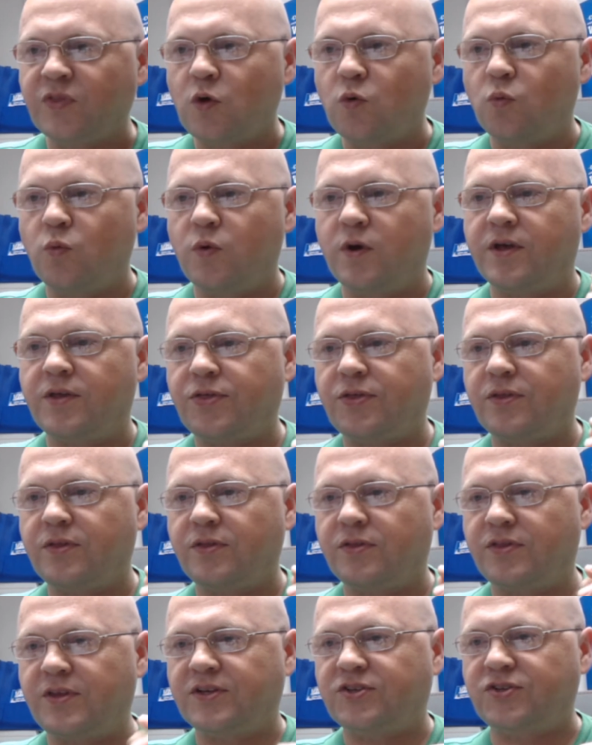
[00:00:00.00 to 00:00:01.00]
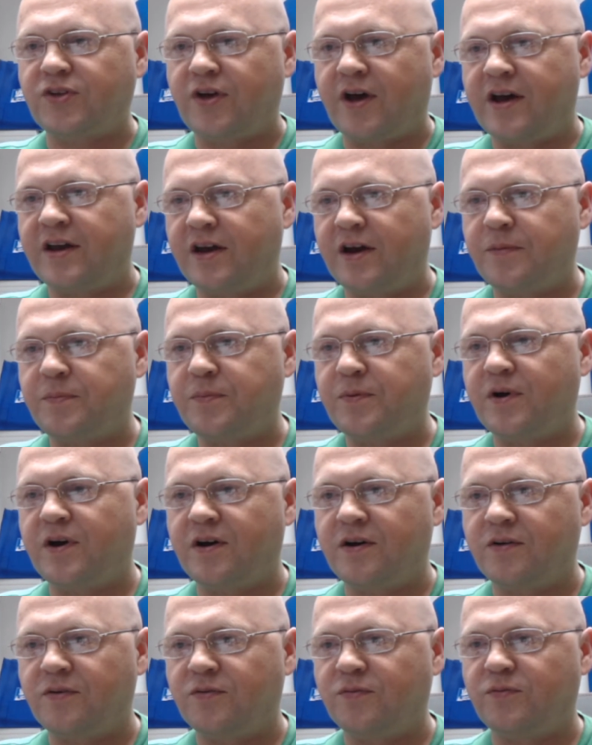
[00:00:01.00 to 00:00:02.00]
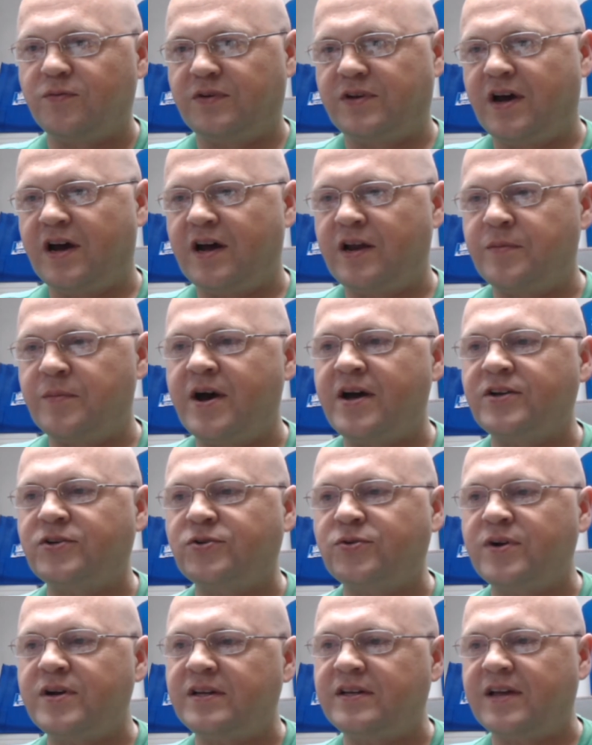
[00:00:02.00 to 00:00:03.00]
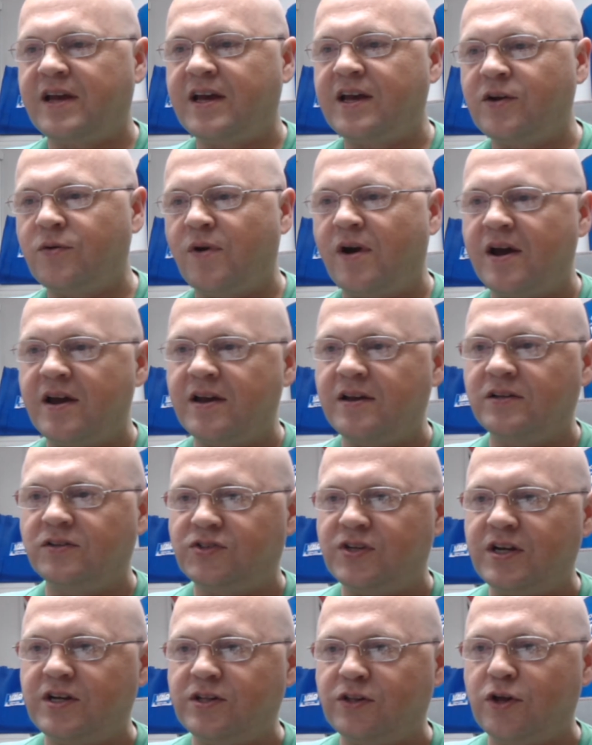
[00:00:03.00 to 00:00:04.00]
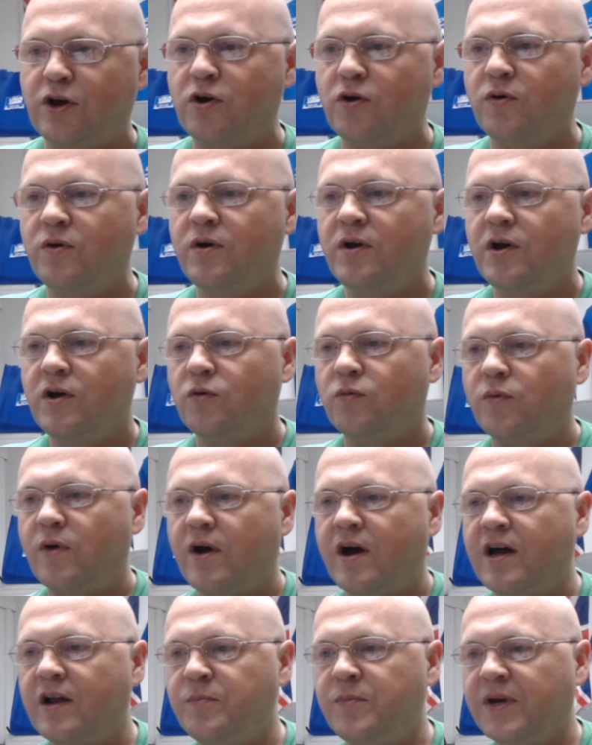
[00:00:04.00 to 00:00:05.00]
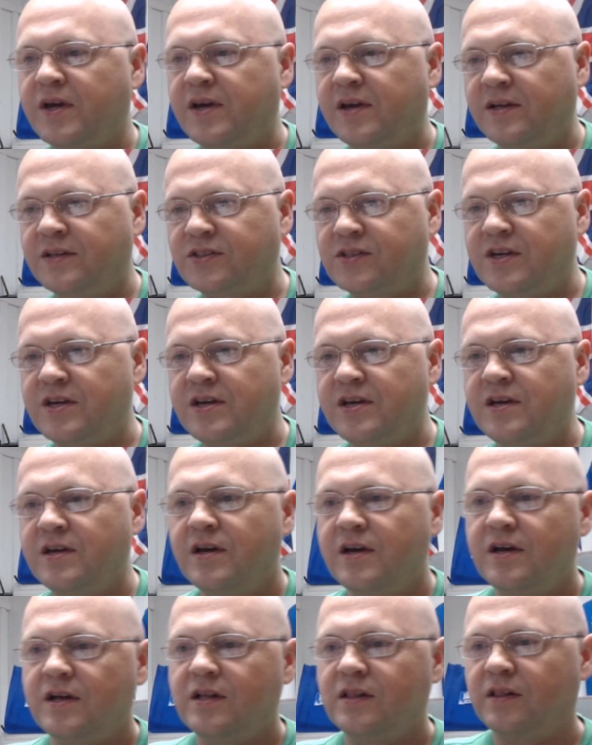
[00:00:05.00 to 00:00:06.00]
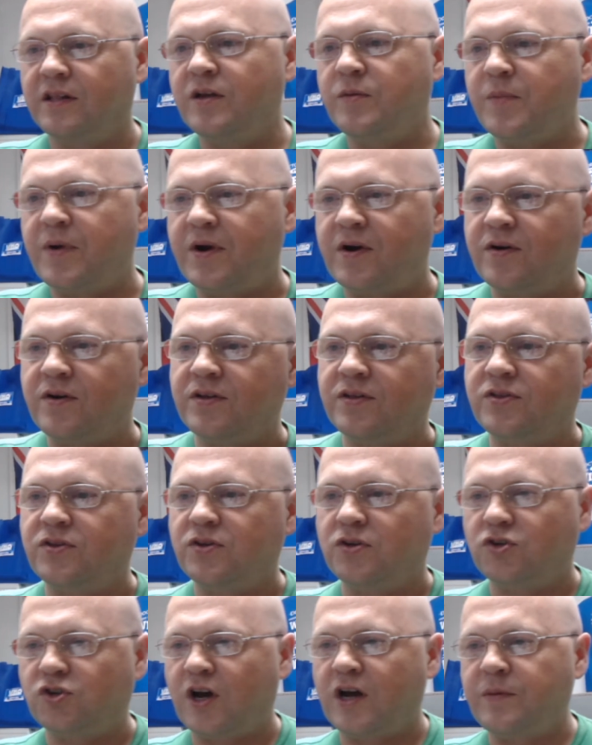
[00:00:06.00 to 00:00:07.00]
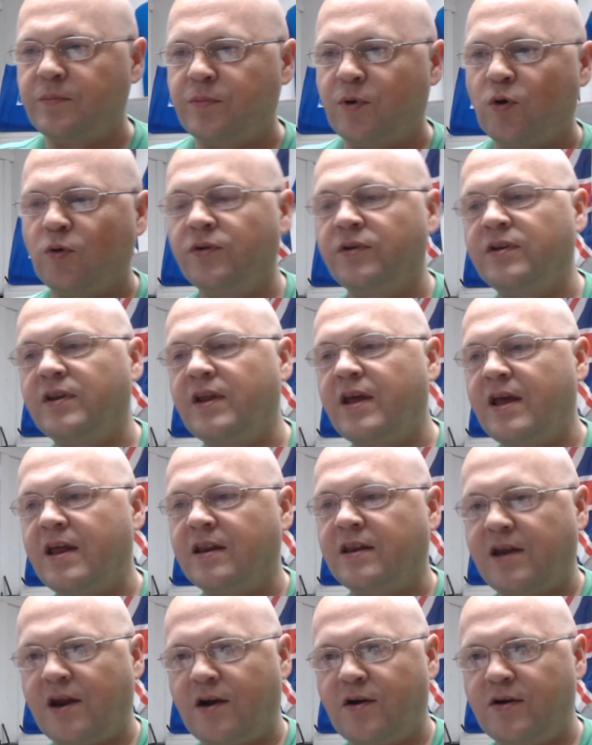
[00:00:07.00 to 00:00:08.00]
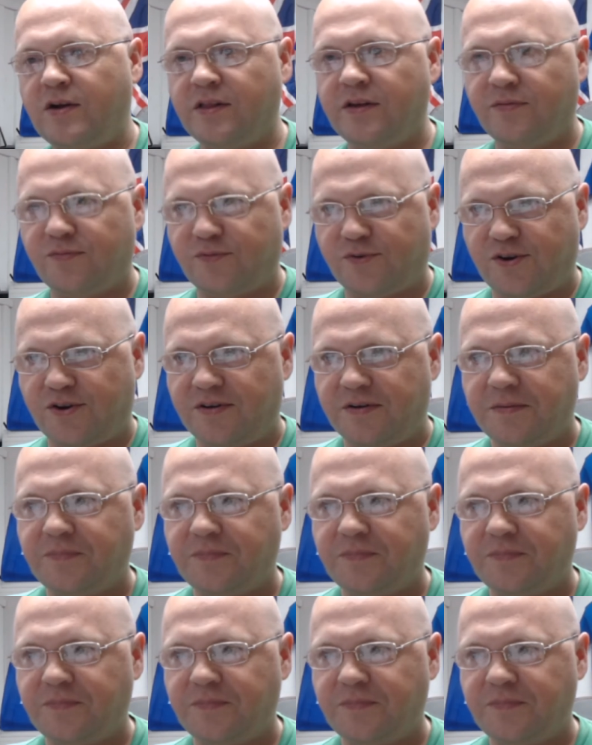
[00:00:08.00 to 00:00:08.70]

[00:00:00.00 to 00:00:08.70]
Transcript: with this lineup of Don Montre, Dan Wright, Zeke Lowe, Rod McKinsky, Lynn Meredith, John Bolton, and Kerry Livgren.